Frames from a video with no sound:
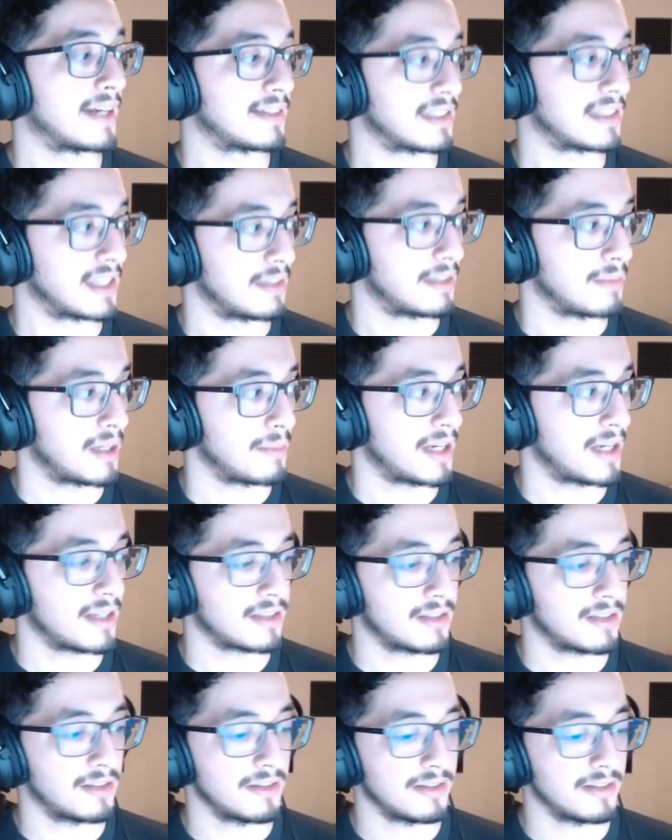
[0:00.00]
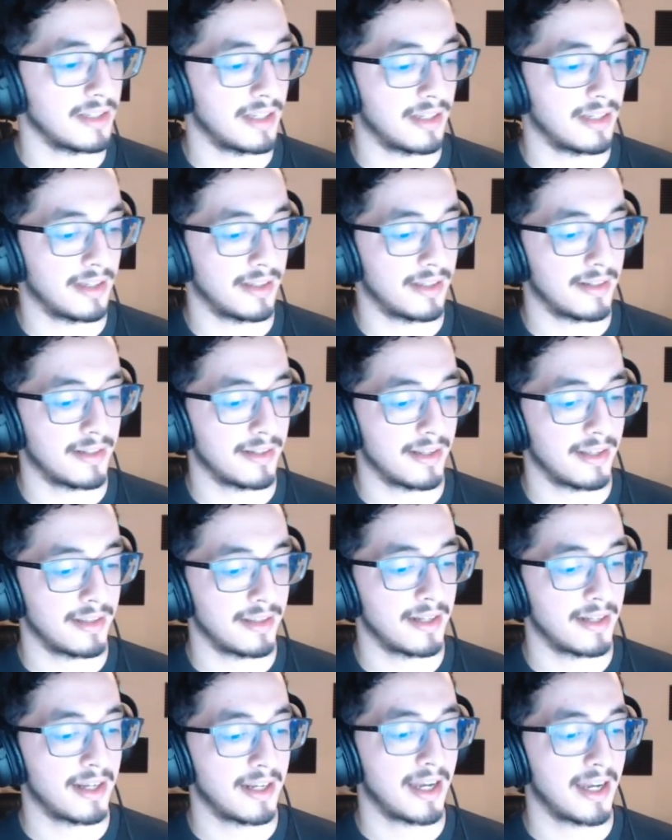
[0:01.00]
to get my master's, and
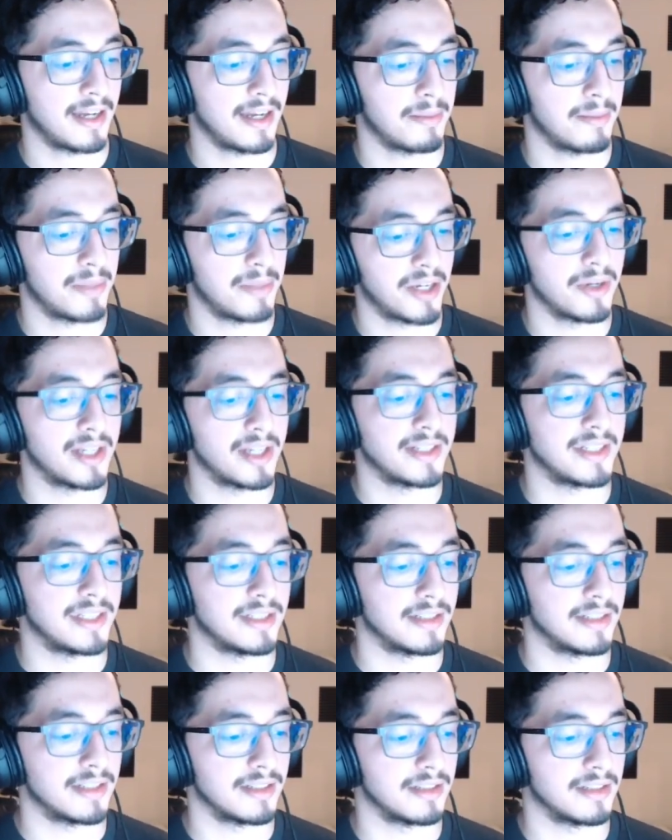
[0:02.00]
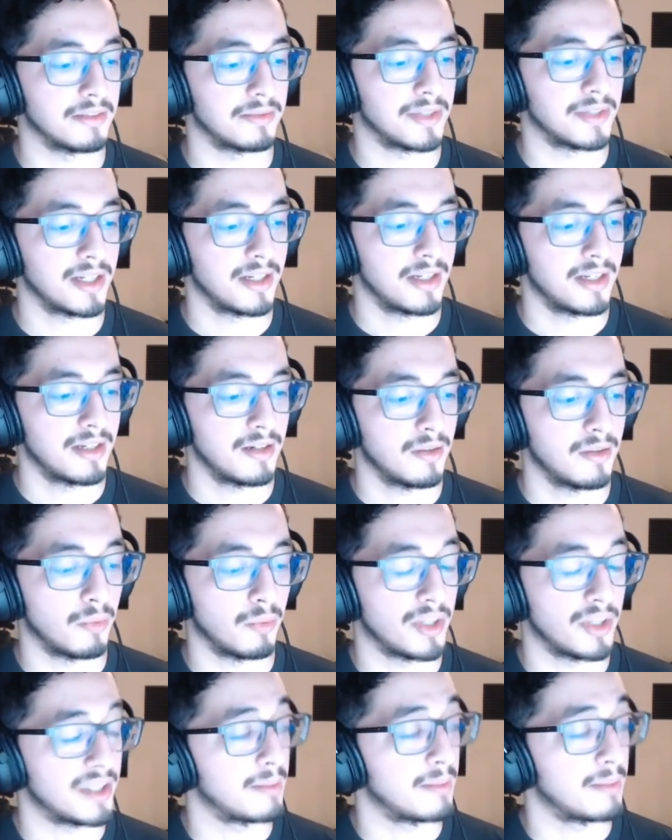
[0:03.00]
then I had a better idea of
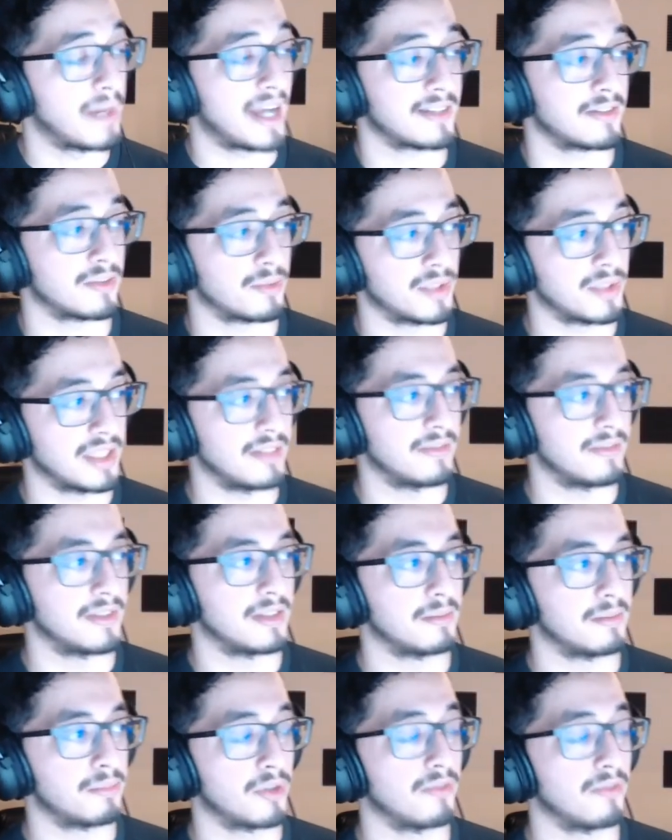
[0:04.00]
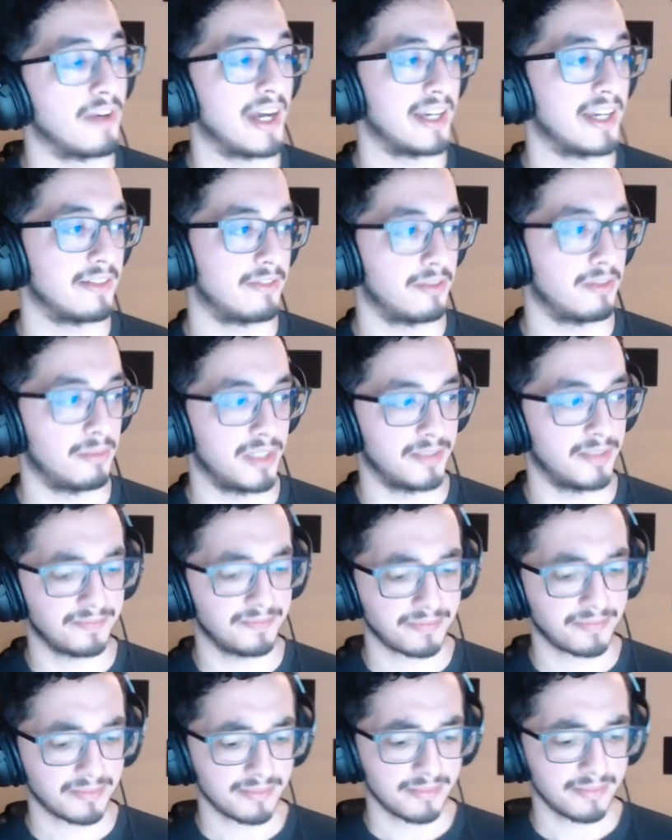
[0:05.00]
what the master's would even provide for me.
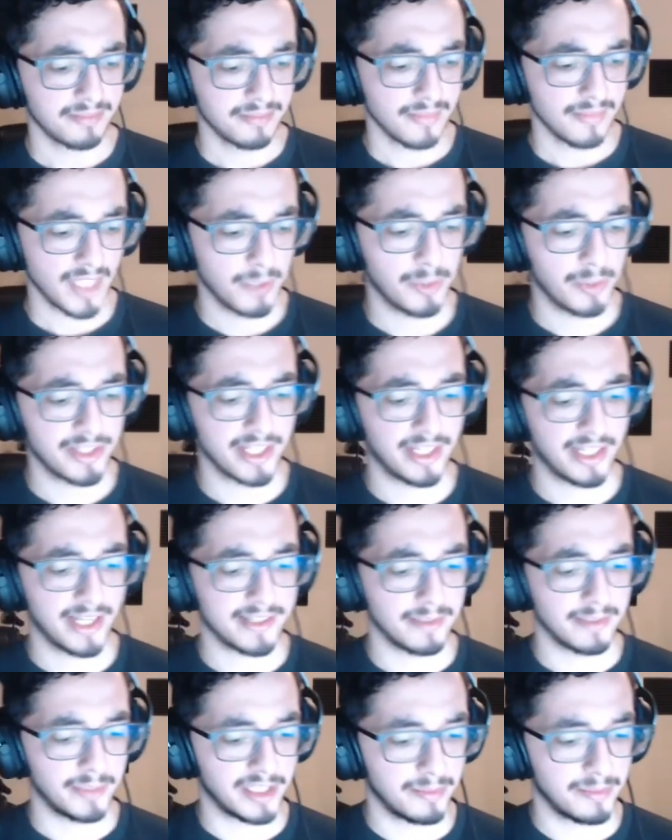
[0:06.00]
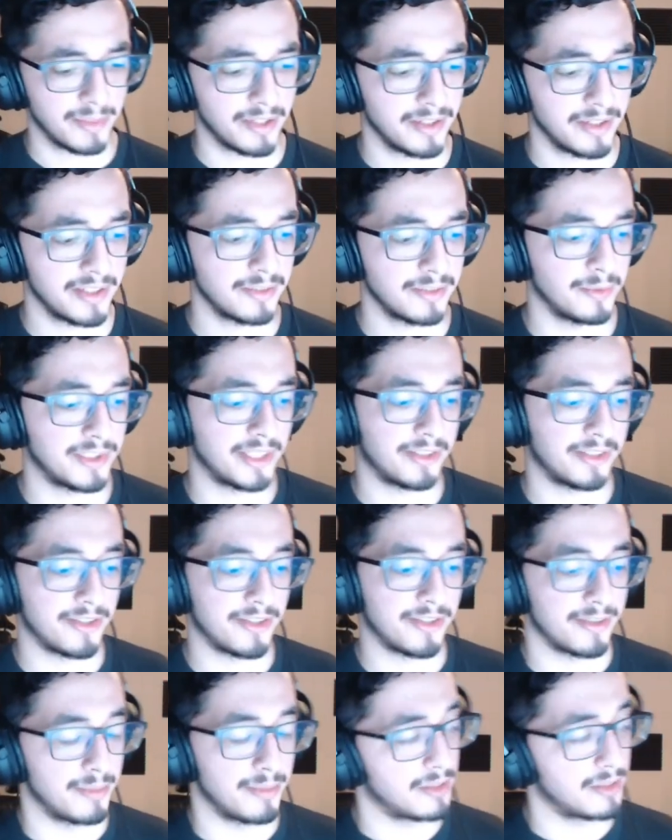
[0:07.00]
And once I got some experience, once I saw
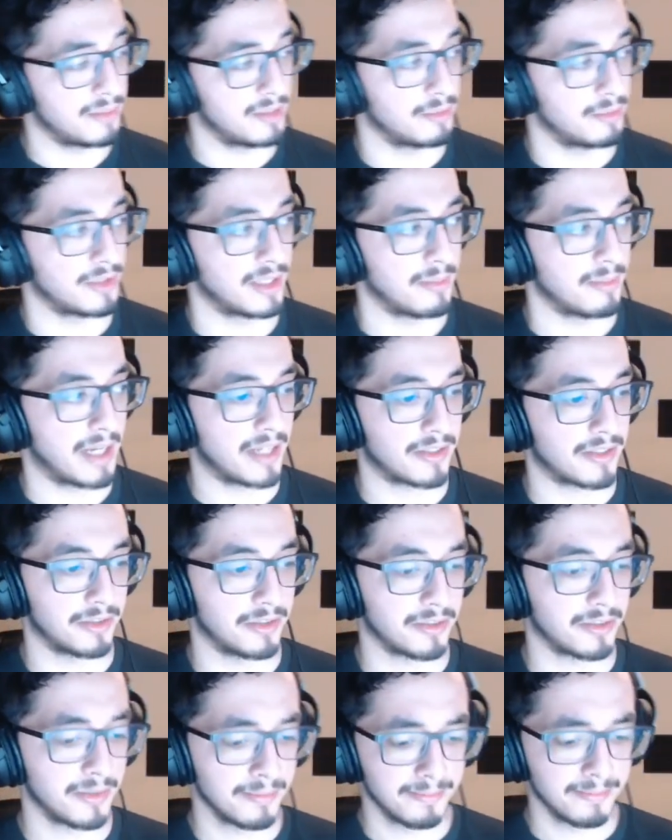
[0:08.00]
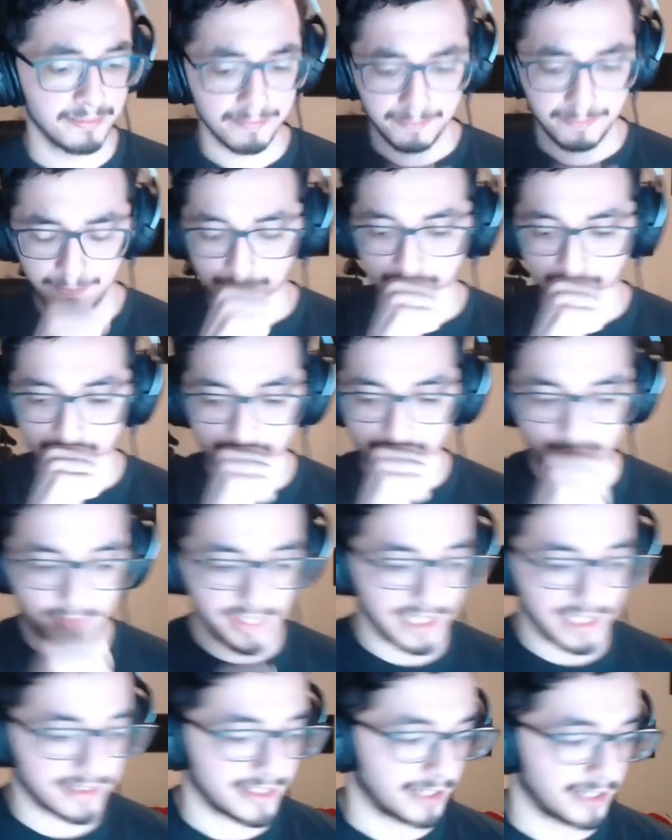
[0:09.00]
some other people get masters,
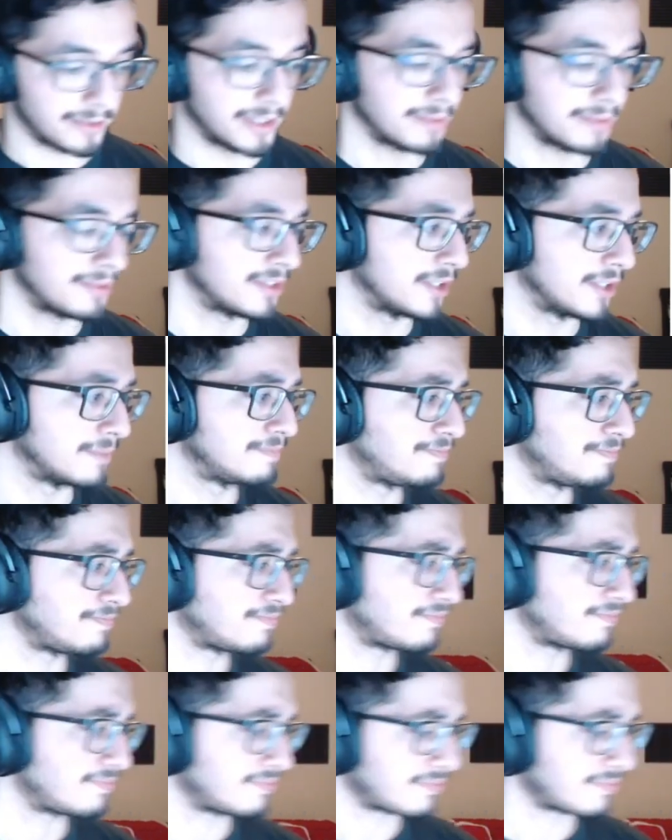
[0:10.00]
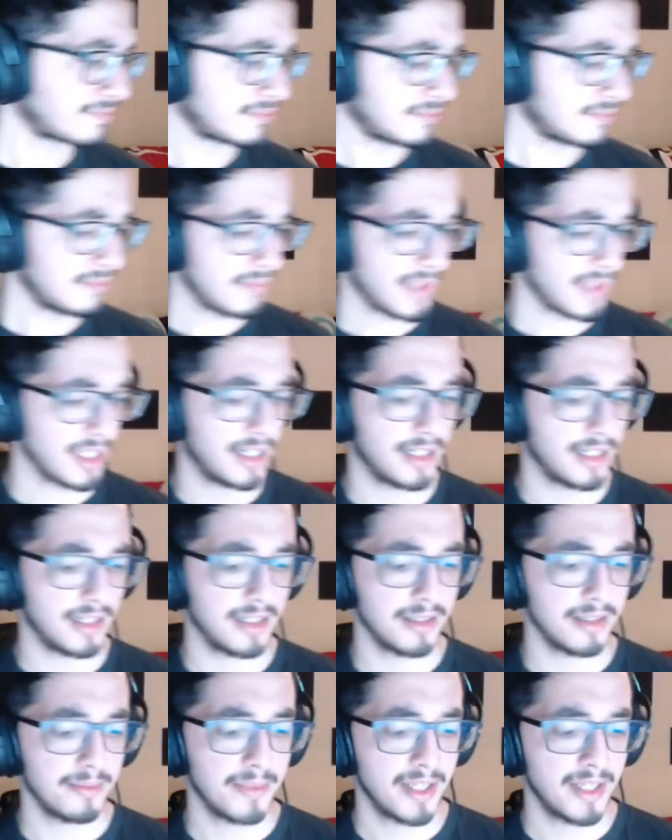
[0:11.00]
etc. So,
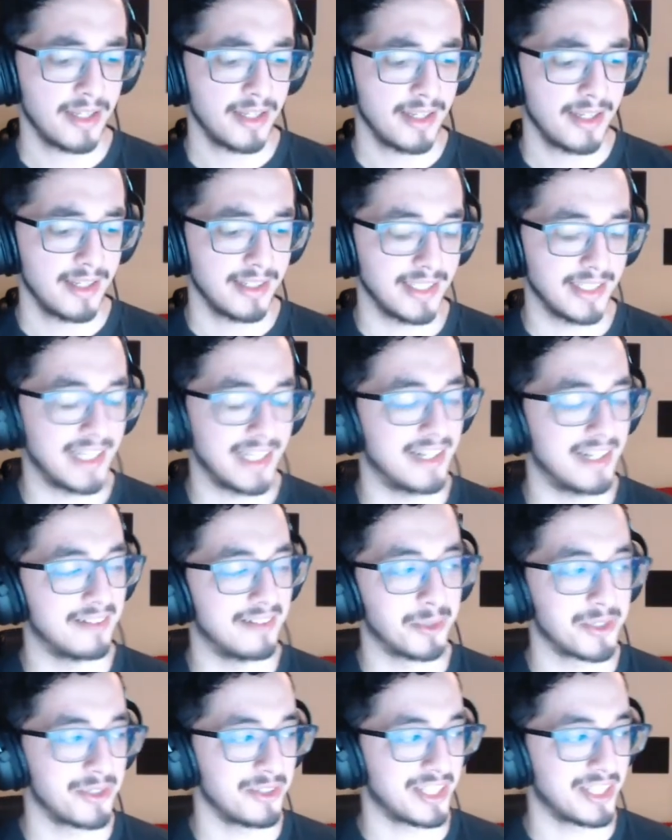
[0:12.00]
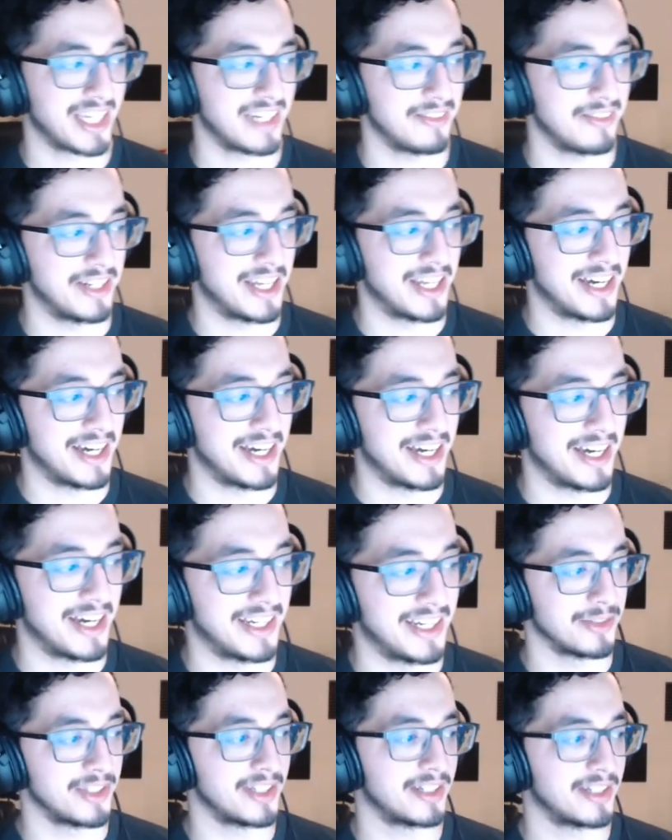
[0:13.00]
yeah, unfortunately, kind of a
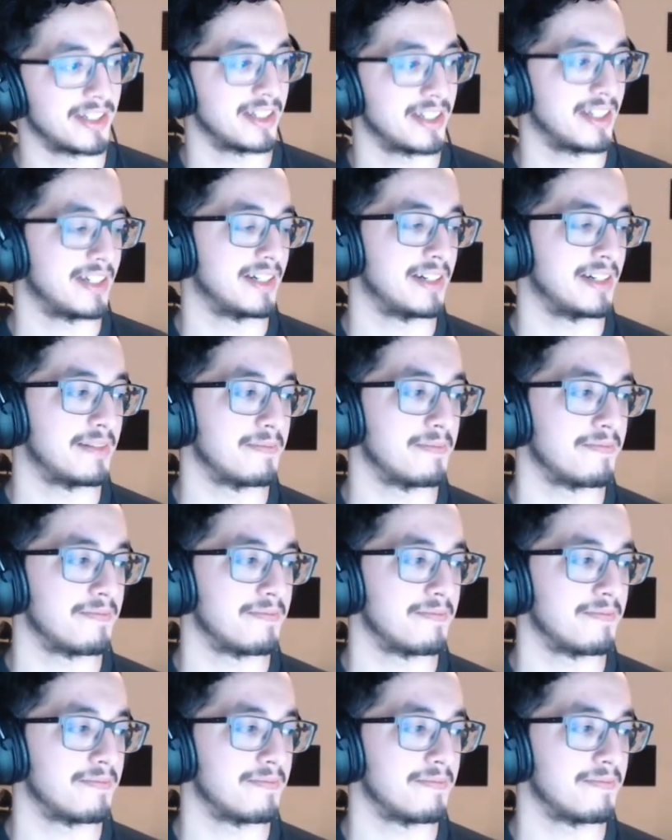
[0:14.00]
non-answer there. Let